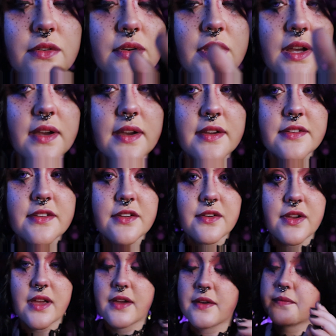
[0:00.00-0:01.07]
your eyes,
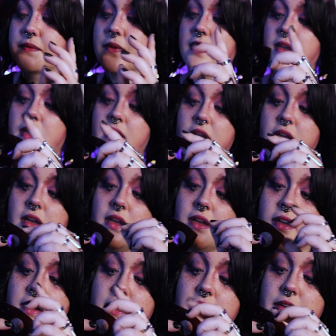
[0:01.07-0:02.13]
okay?
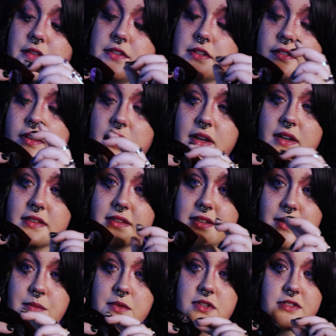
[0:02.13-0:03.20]
Close your eyes,
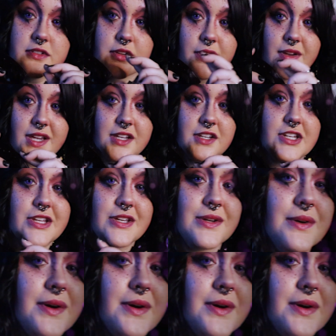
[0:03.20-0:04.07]
and I'm just going to